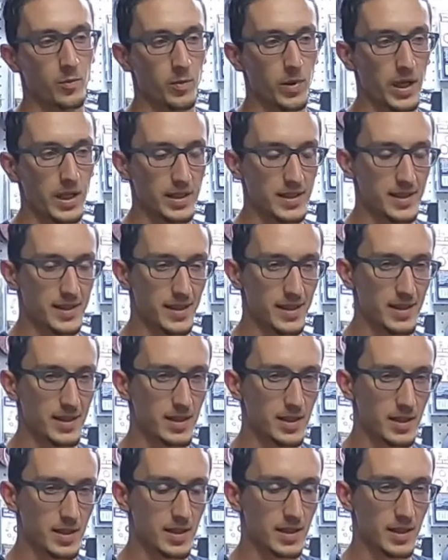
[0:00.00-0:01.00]
but
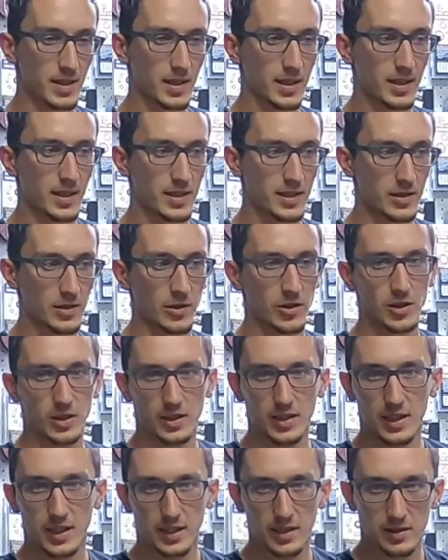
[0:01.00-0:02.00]
since it doesn't
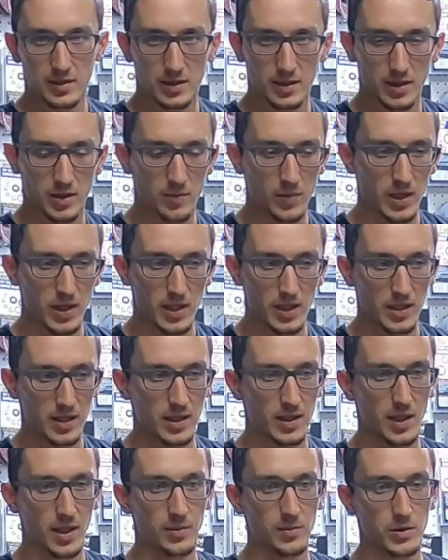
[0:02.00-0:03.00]
look like it's going to be
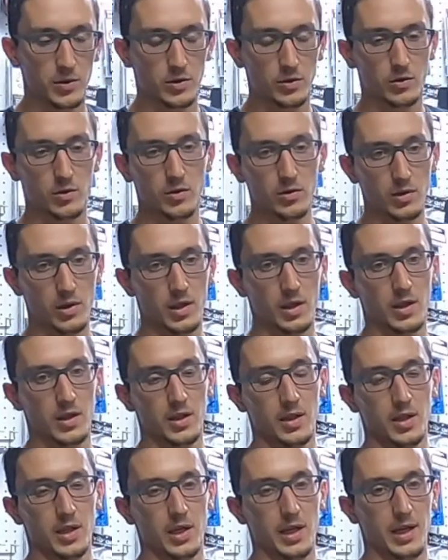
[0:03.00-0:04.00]
anytime soon,
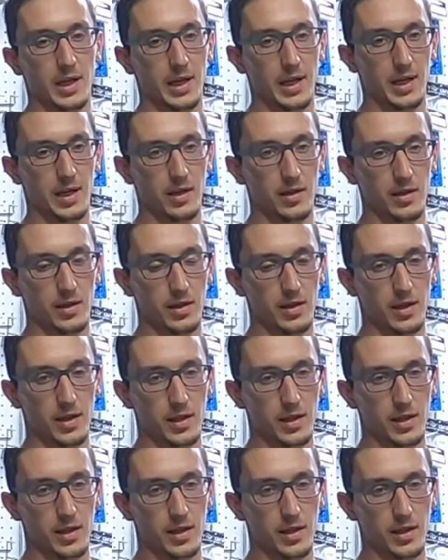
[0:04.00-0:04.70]
and